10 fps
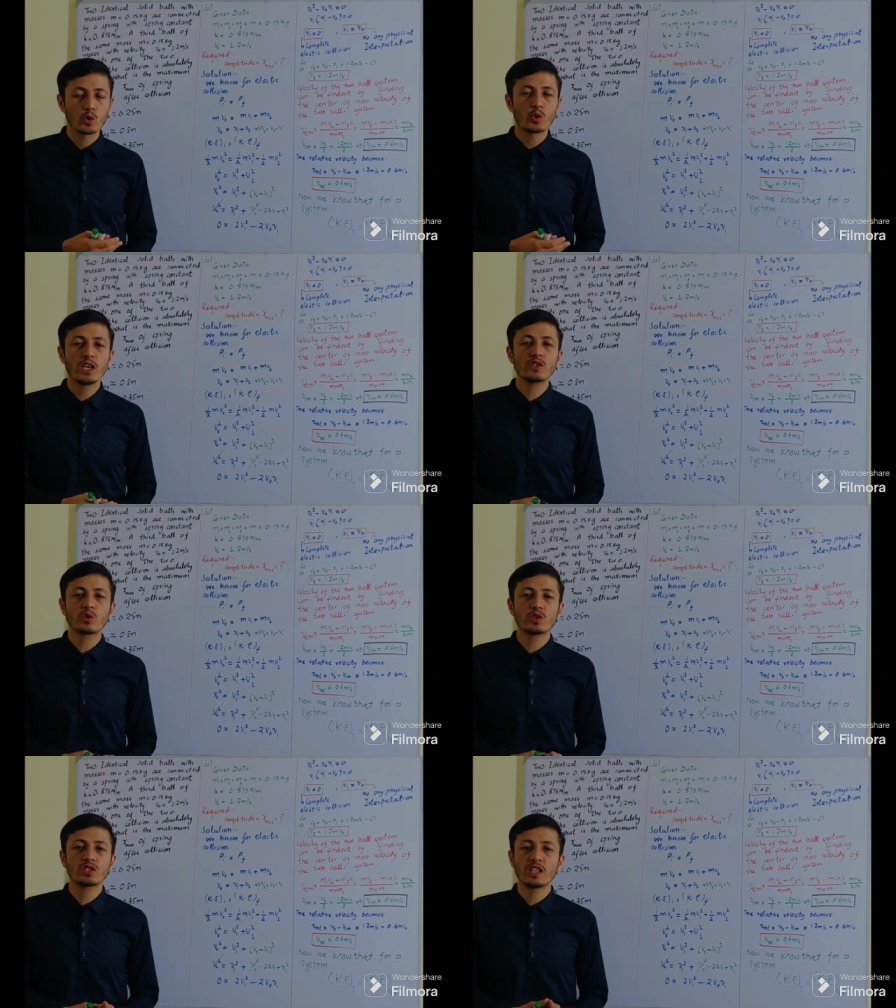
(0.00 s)
Today's
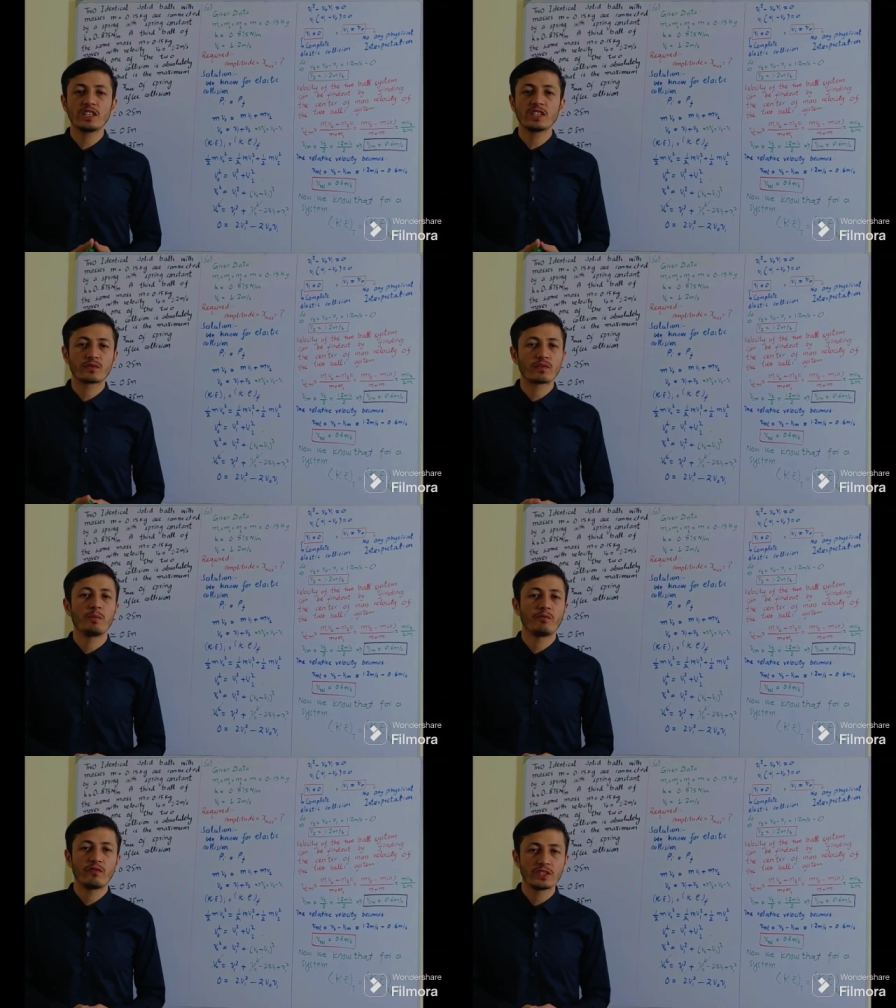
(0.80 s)
question is
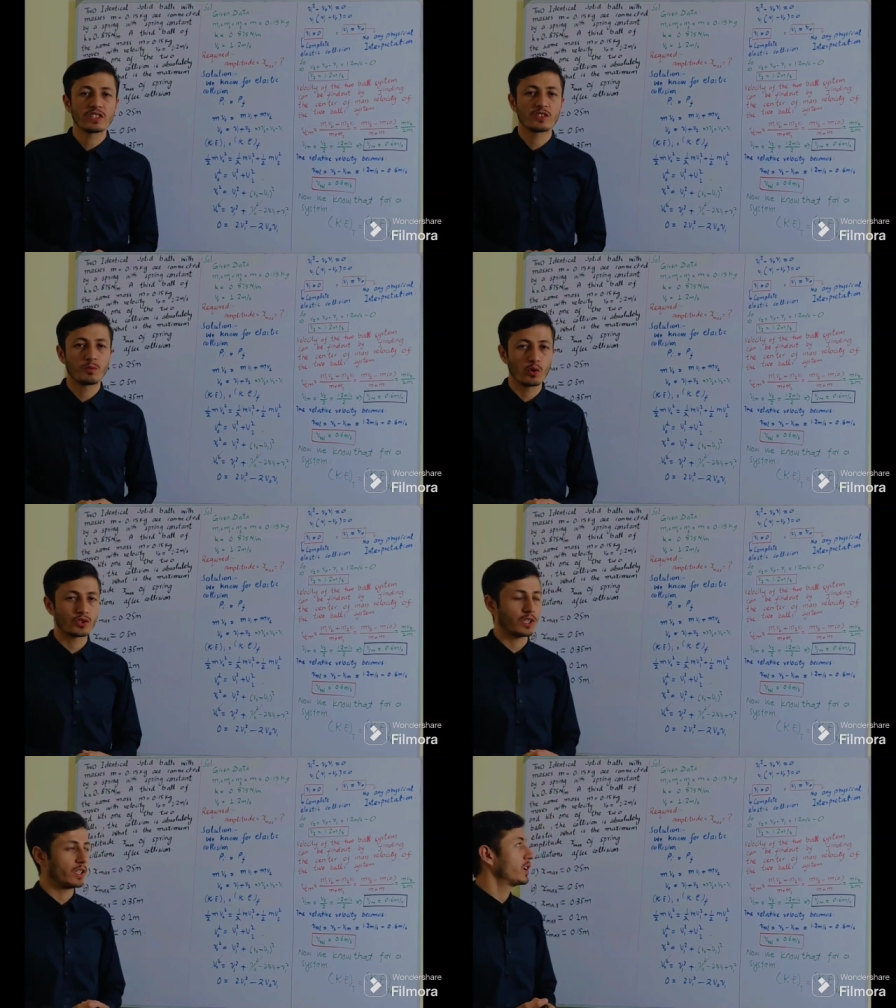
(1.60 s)
from physics
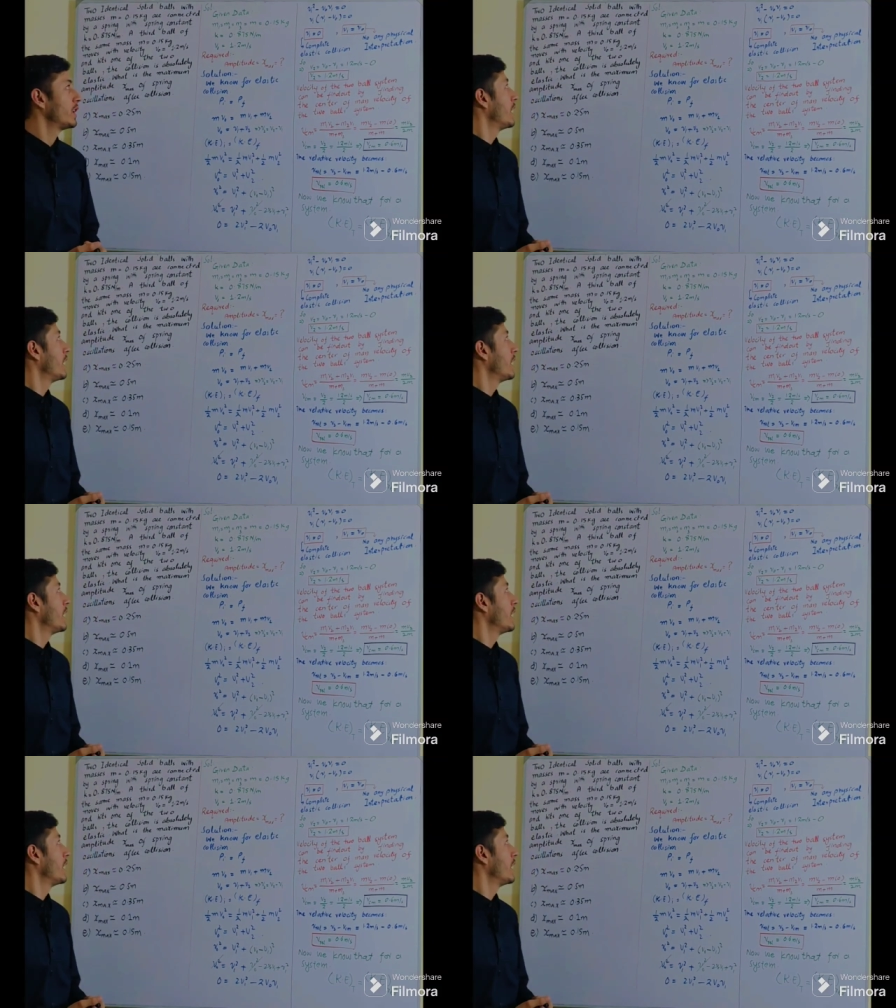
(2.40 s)
portion.